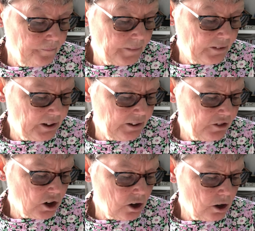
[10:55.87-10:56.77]
then you've
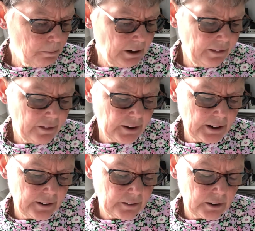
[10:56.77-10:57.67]
got arm length
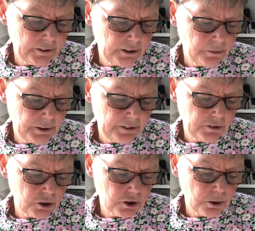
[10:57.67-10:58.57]
again. I don't know why you've
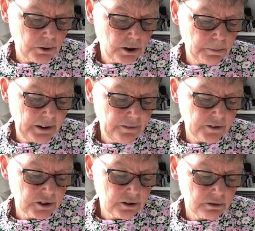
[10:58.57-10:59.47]
got 2 arm
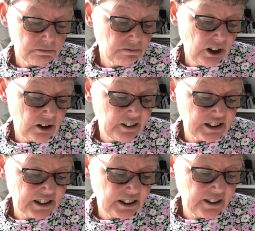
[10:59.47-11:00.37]
lengths. They are
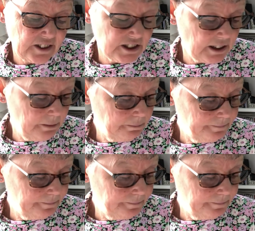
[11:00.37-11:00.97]
exactly the same.